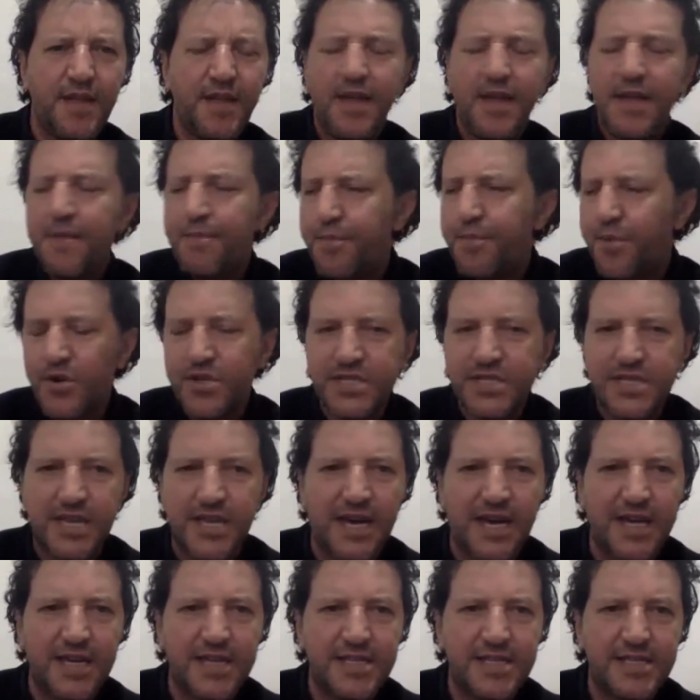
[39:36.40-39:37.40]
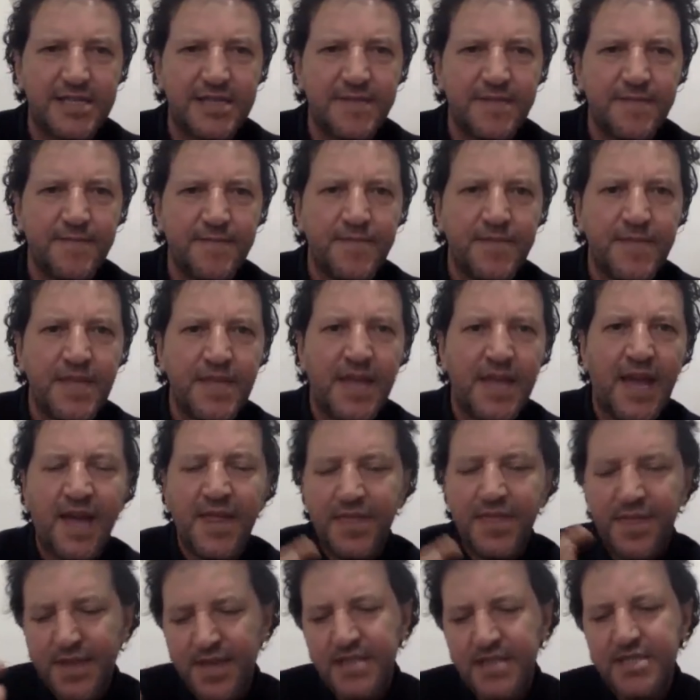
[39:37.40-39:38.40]
in both sides.
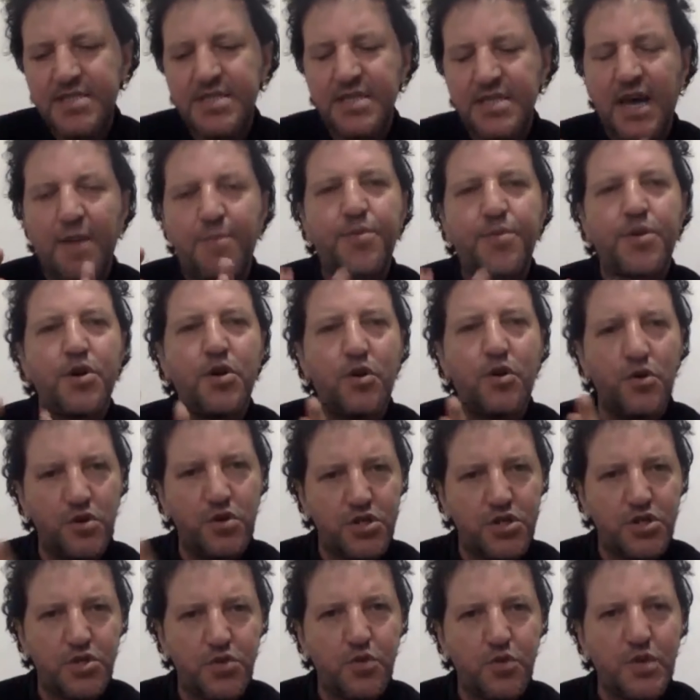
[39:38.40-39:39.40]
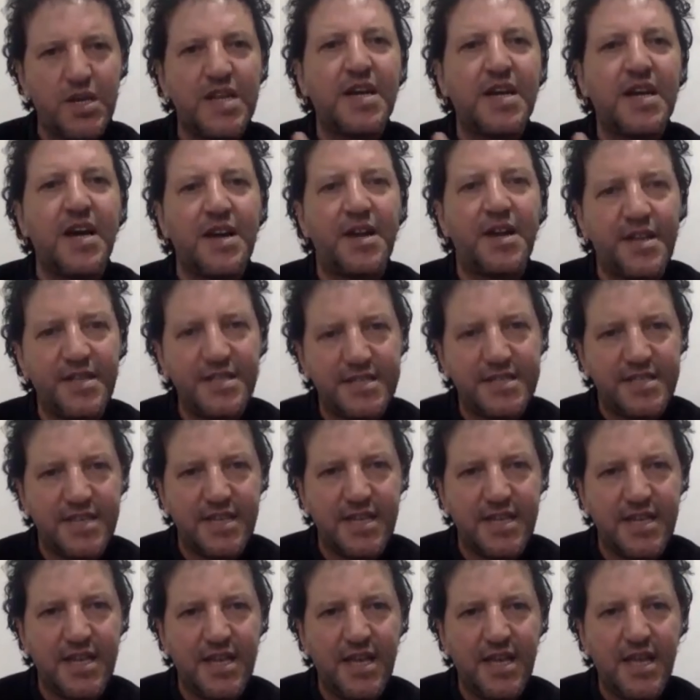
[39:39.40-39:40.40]
And this approach will
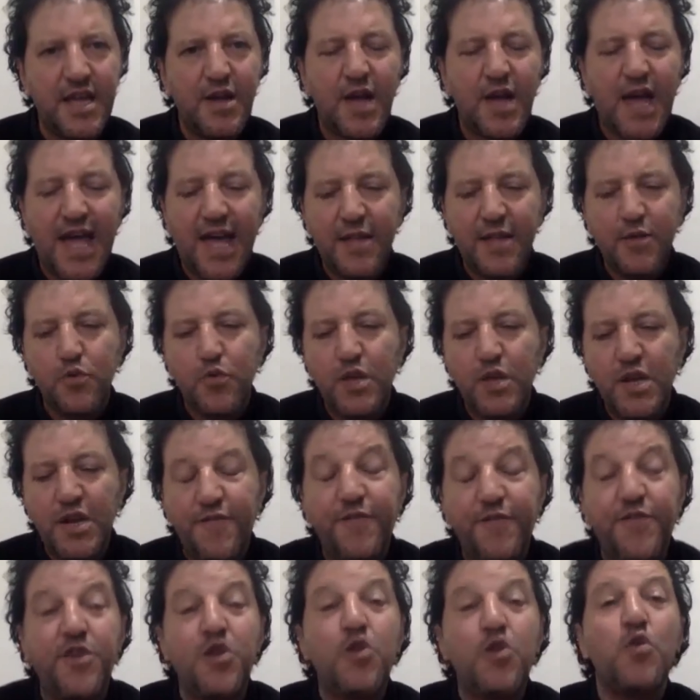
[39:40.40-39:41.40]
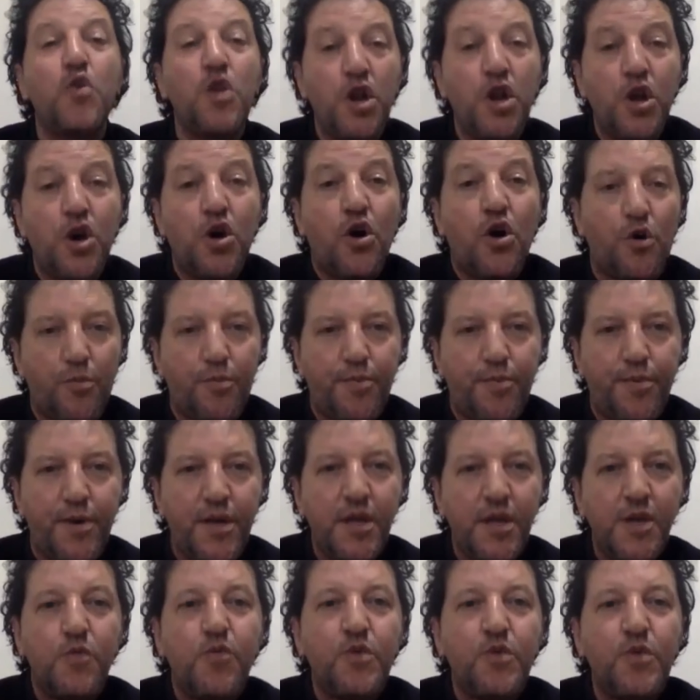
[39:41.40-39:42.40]
guarantee and will fuel hope.
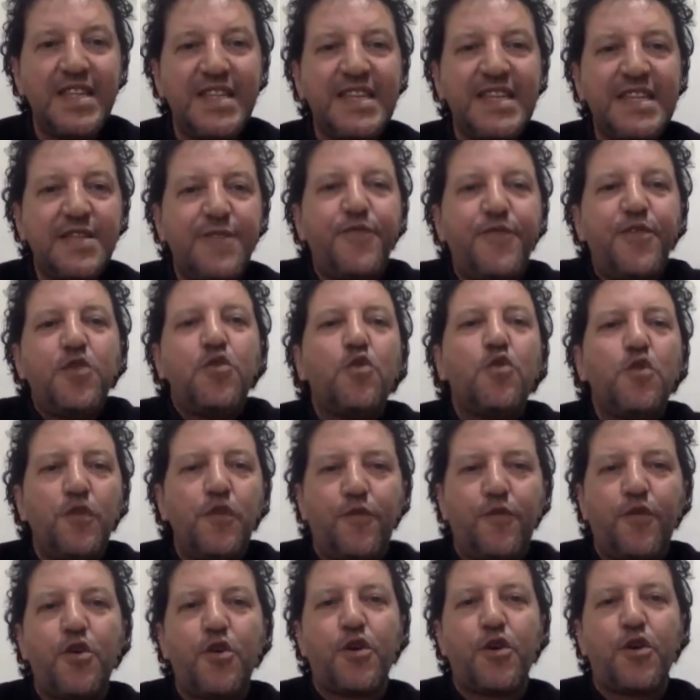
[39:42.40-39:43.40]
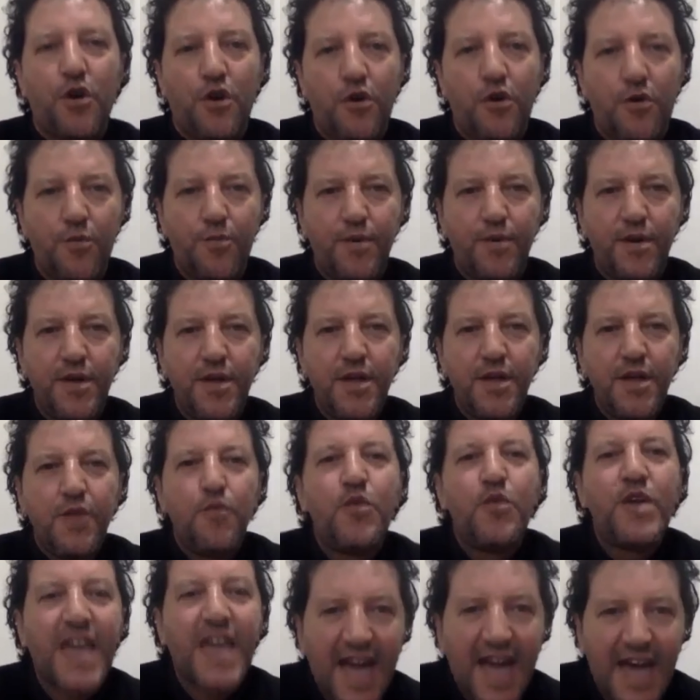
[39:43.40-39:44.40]
We need fuel for hope.
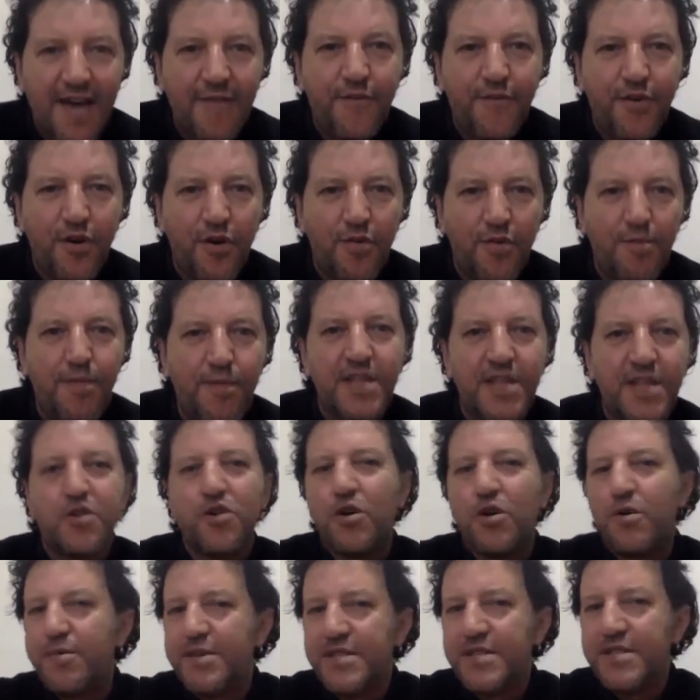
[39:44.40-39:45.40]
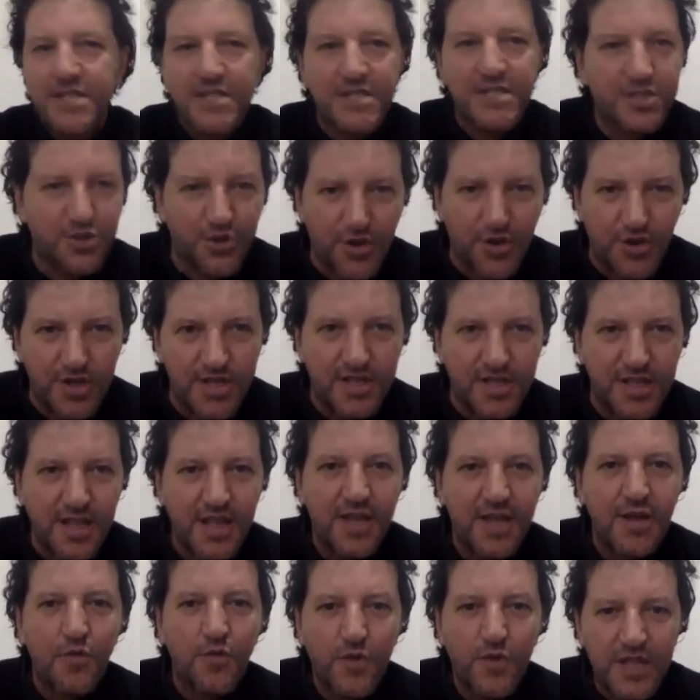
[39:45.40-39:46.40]
We have hope, but hope is destroyed.
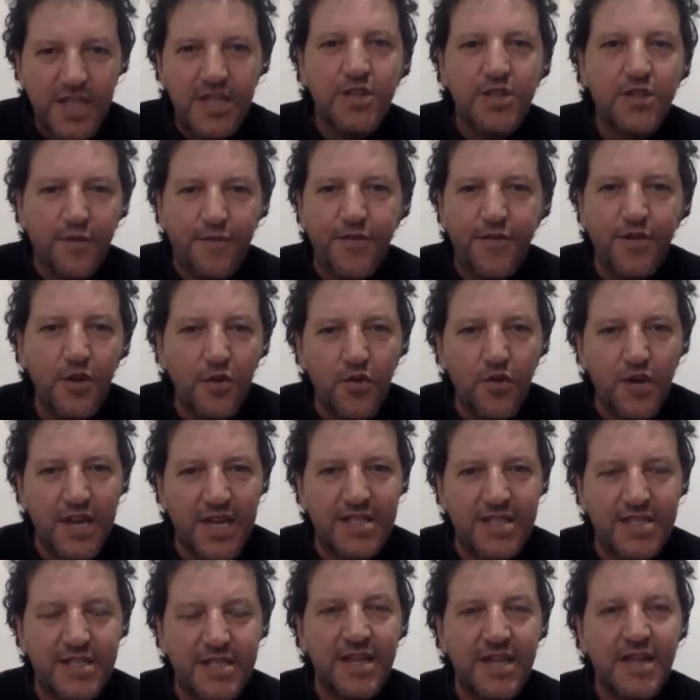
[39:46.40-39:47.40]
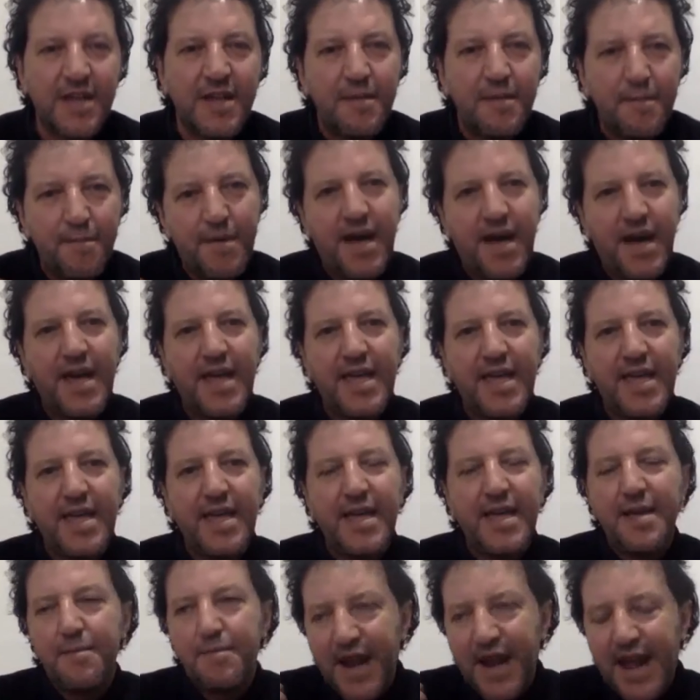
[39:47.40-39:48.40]
We need to fuel it by
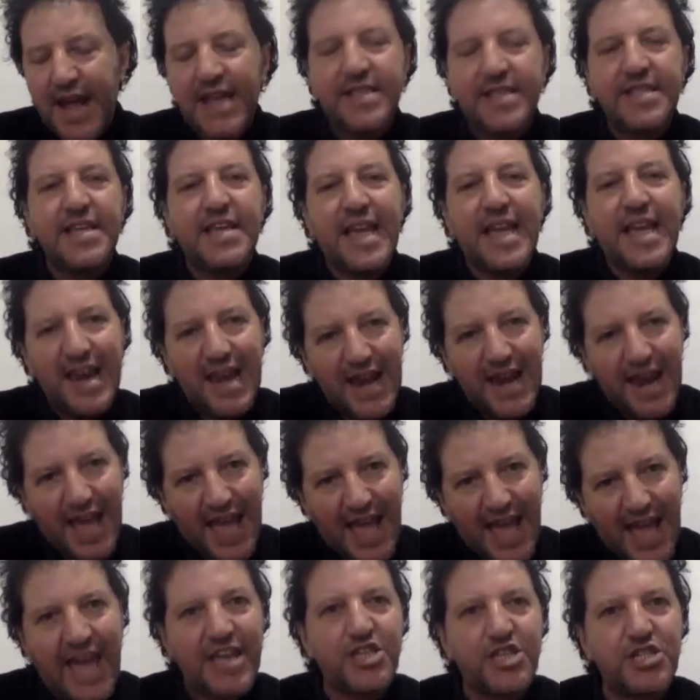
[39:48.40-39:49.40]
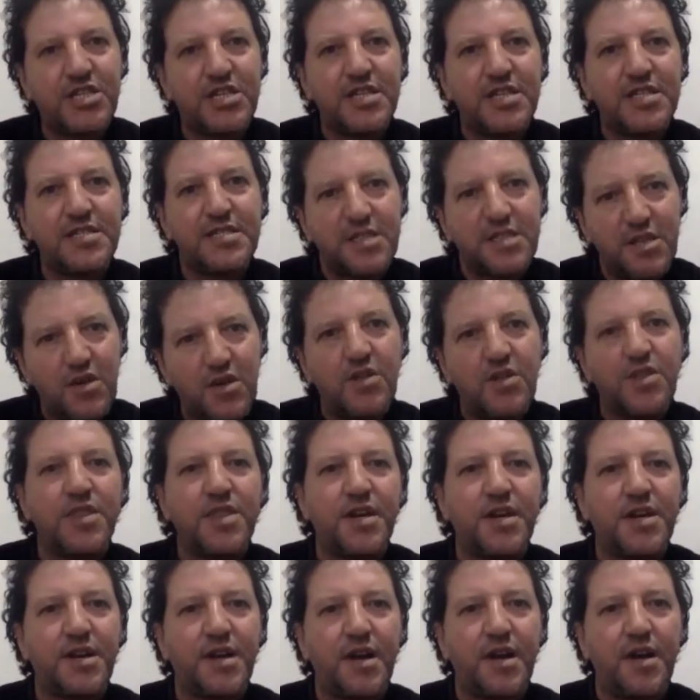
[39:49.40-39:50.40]
practical actions on the
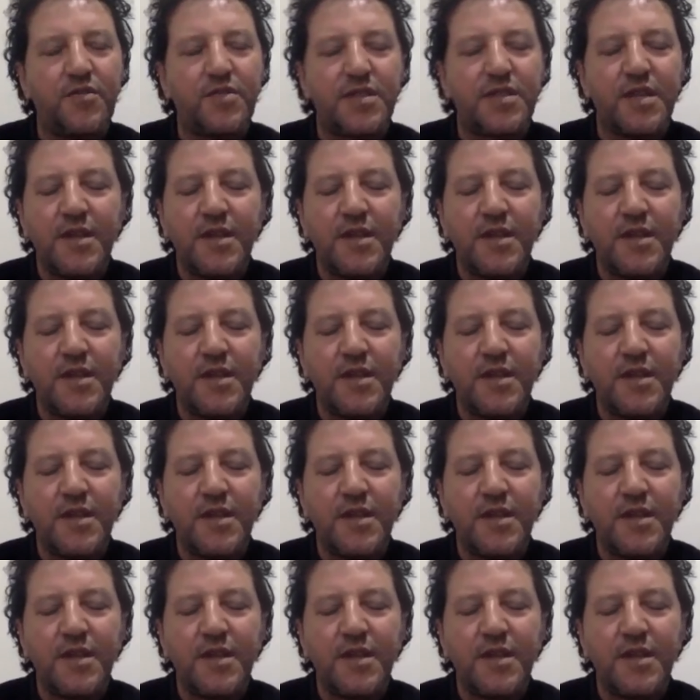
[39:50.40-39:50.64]
ground.